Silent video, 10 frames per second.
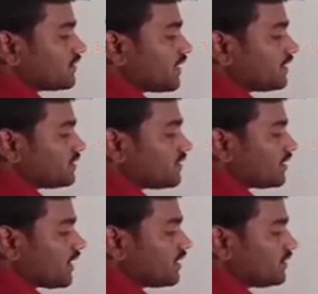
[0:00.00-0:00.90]
8,
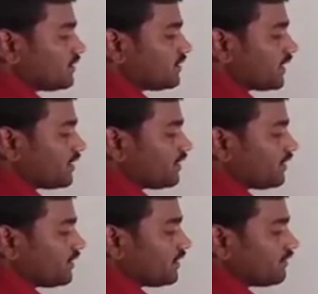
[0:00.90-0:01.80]
9,
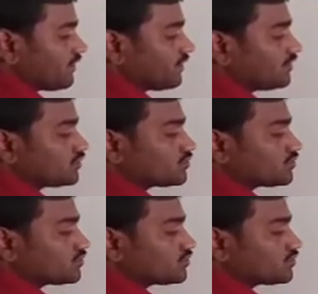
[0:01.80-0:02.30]
10, 11.